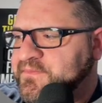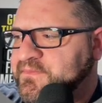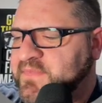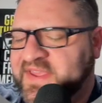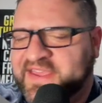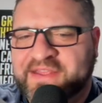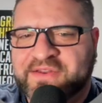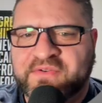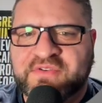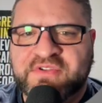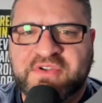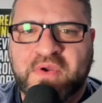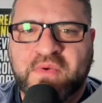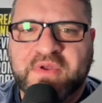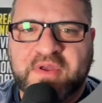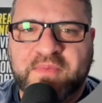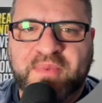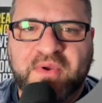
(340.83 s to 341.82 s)
beginner's
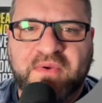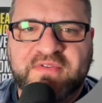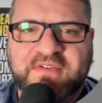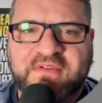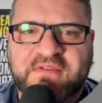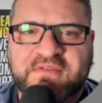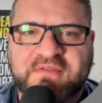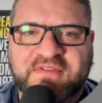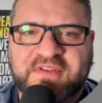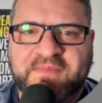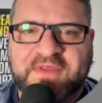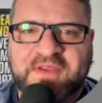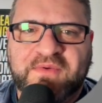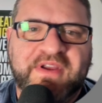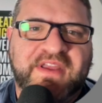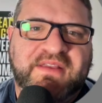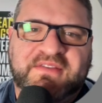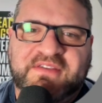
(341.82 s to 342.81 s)
yoga poses or something,
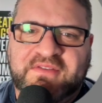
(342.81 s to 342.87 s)
right?